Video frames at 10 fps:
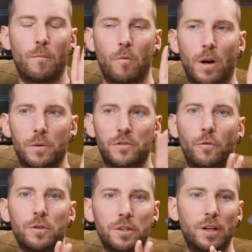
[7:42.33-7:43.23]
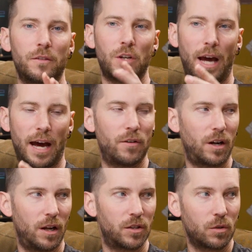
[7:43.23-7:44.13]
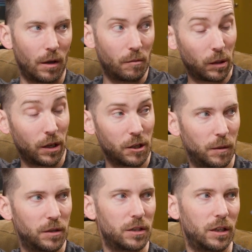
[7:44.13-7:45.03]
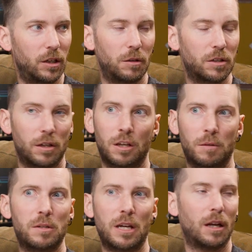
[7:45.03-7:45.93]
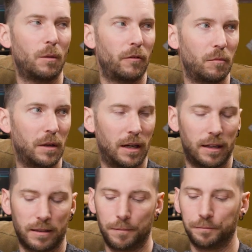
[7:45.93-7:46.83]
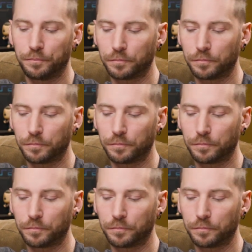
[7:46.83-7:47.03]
when I was fortunate enough to have a console, I would play it as much as I could because it could be taken away from me at any time.